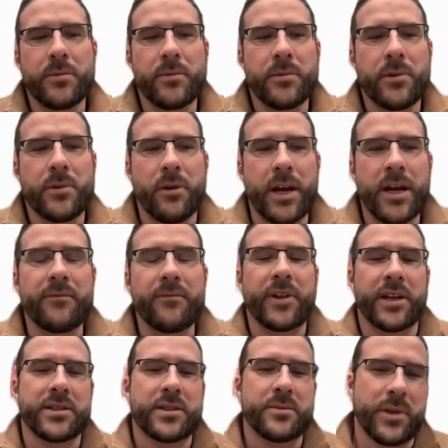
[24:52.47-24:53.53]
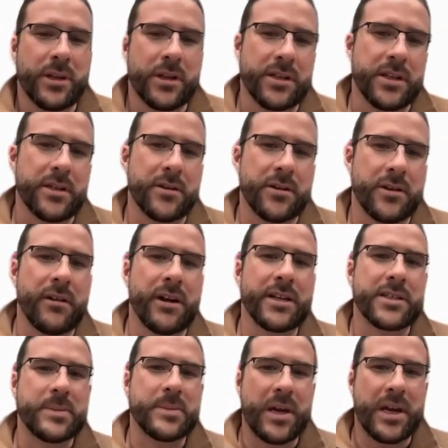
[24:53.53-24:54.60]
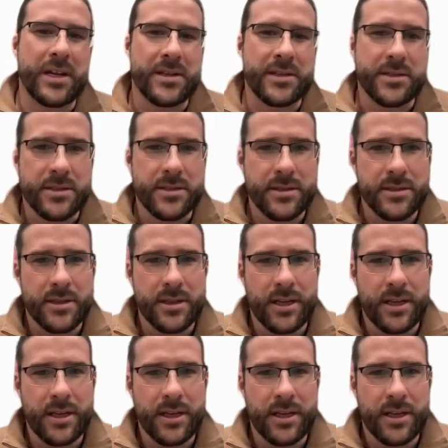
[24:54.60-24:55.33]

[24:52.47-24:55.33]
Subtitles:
create flexibility or create space